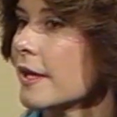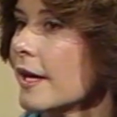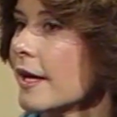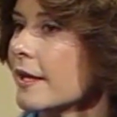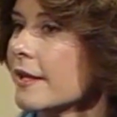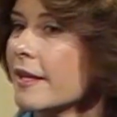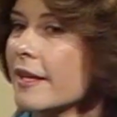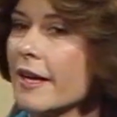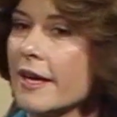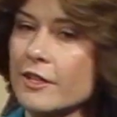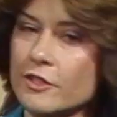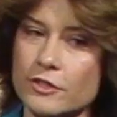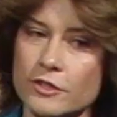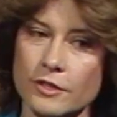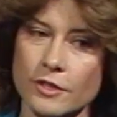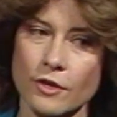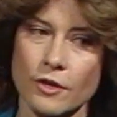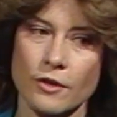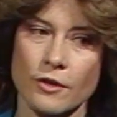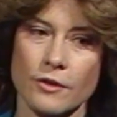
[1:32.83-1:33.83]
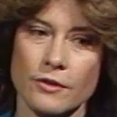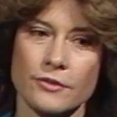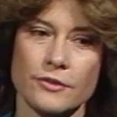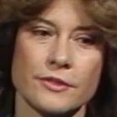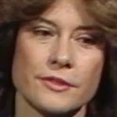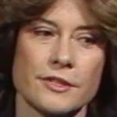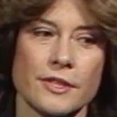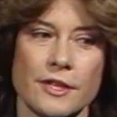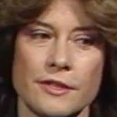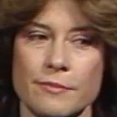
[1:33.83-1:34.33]
and the agent calls
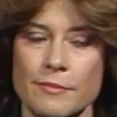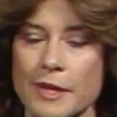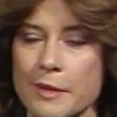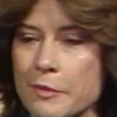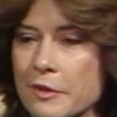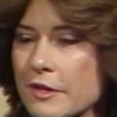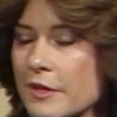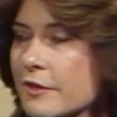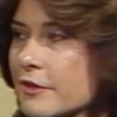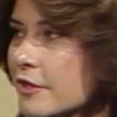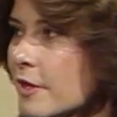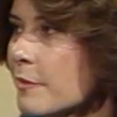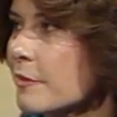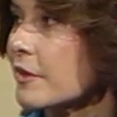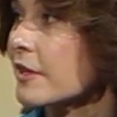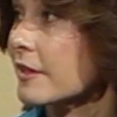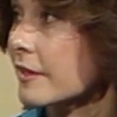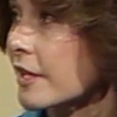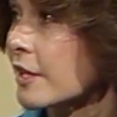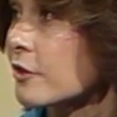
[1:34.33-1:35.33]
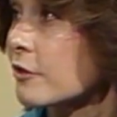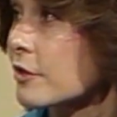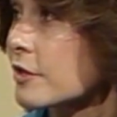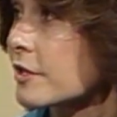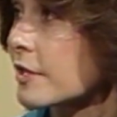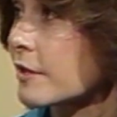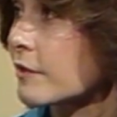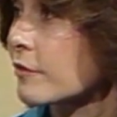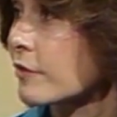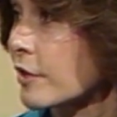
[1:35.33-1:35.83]
and says, maybe there's something
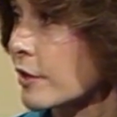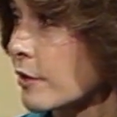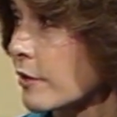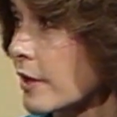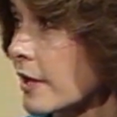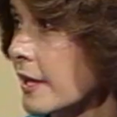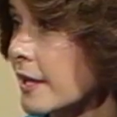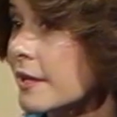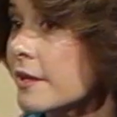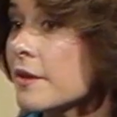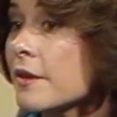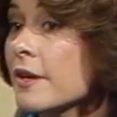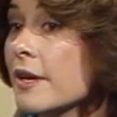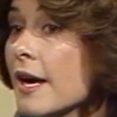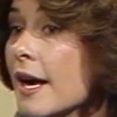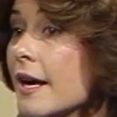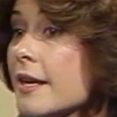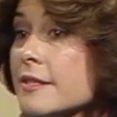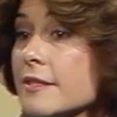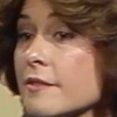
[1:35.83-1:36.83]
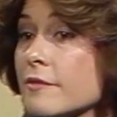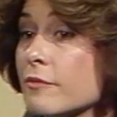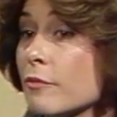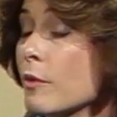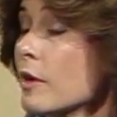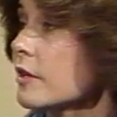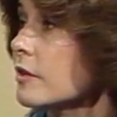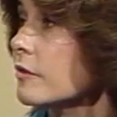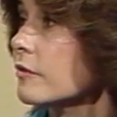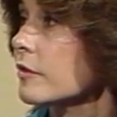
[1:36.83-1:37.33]
interesting for you in it. I said,
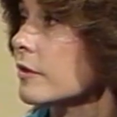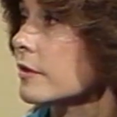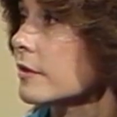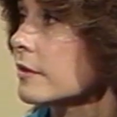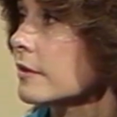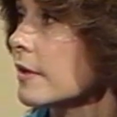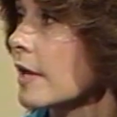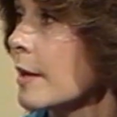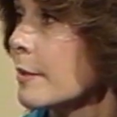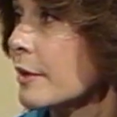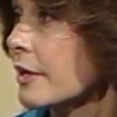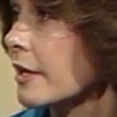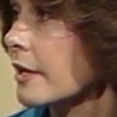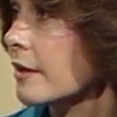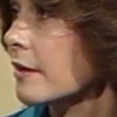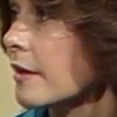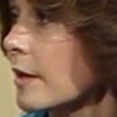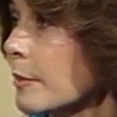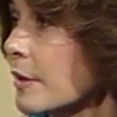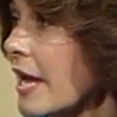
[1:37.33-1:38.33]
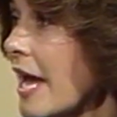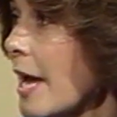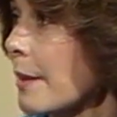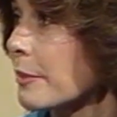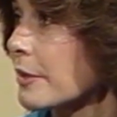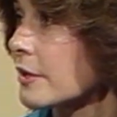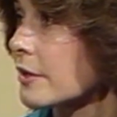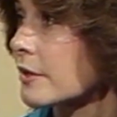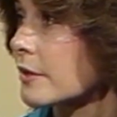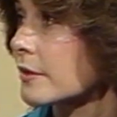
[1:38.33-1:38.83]
wonderful, I'm here, I'll be
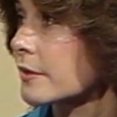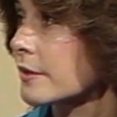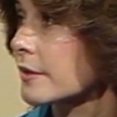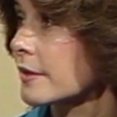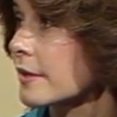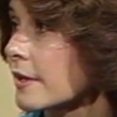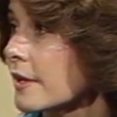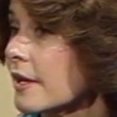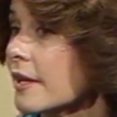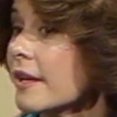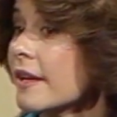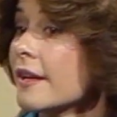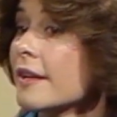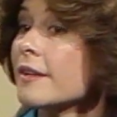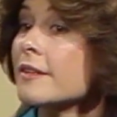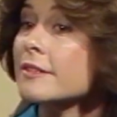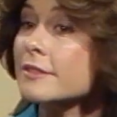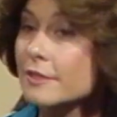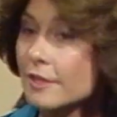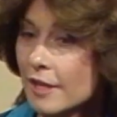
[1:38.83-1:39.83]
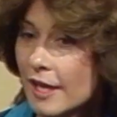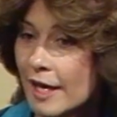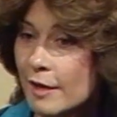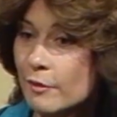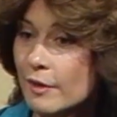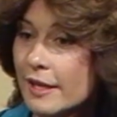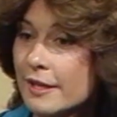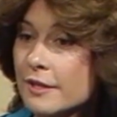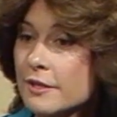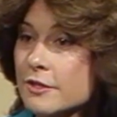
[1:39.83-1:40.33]
happy to. So I
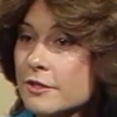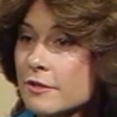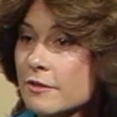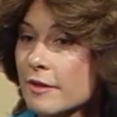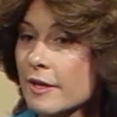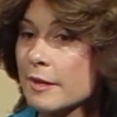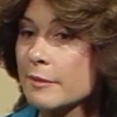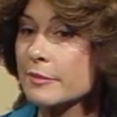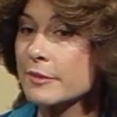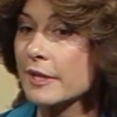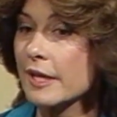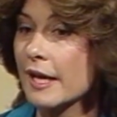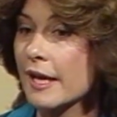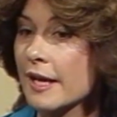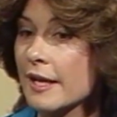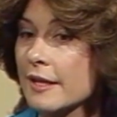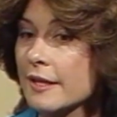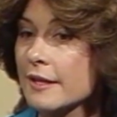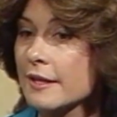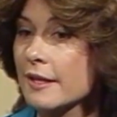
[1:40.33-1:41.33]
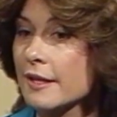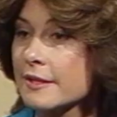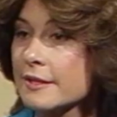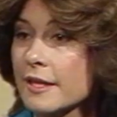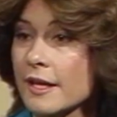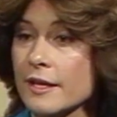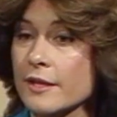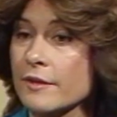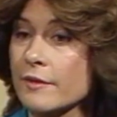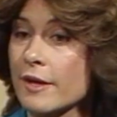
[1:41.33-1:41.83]
read the script, and I
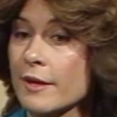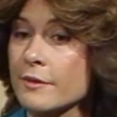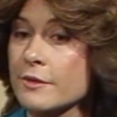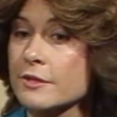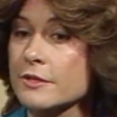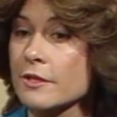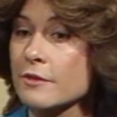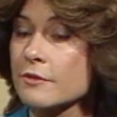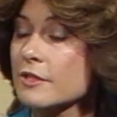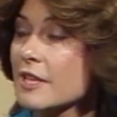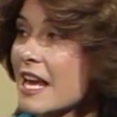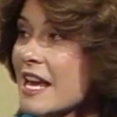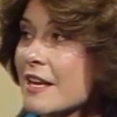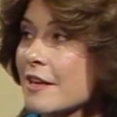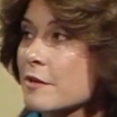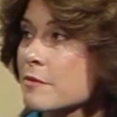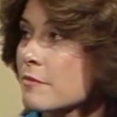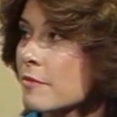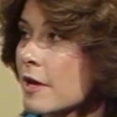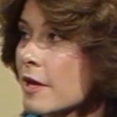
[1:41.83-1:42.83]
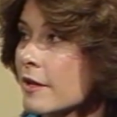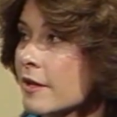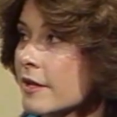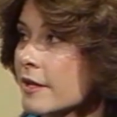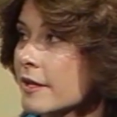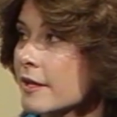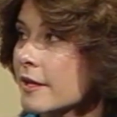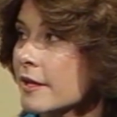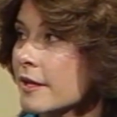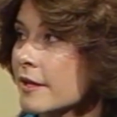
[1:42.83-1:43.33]
tell you, I was so taken by
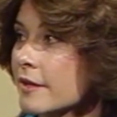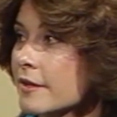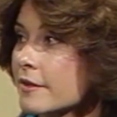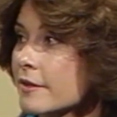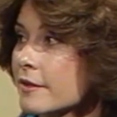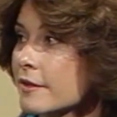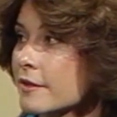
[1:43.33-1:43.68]
the, uh,